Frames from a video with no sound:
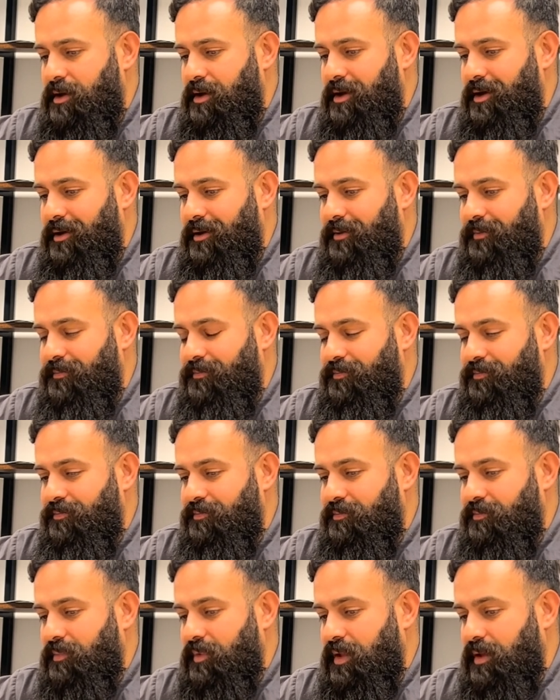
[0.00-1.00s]
um,
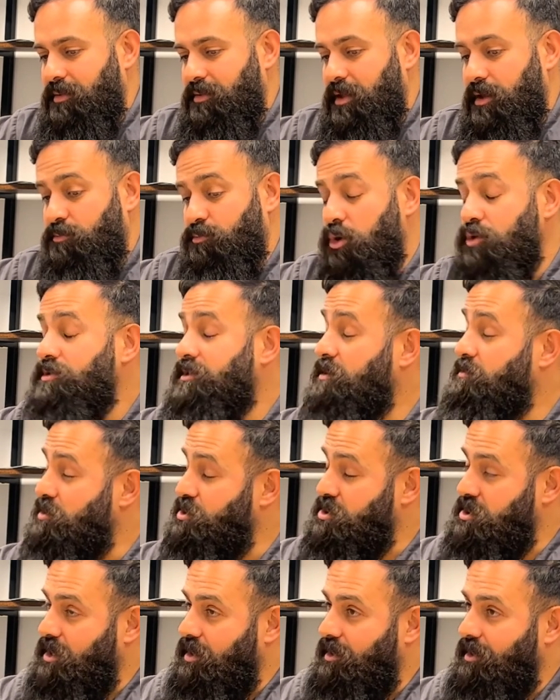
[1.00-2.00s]
they mostly
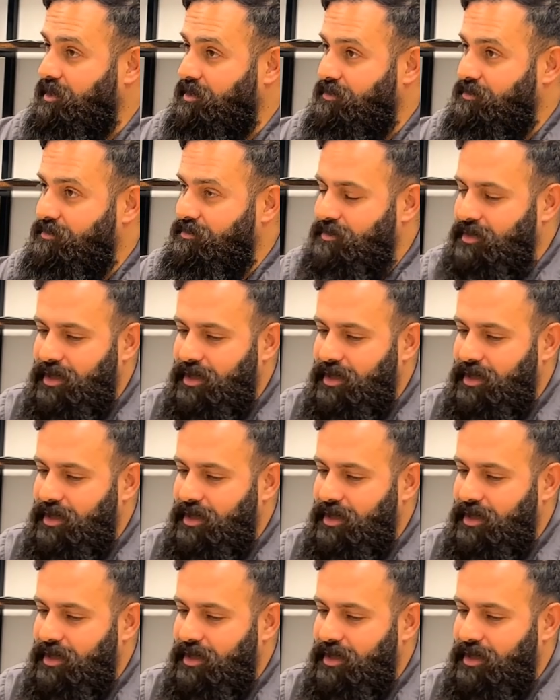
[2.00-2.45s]
machine it.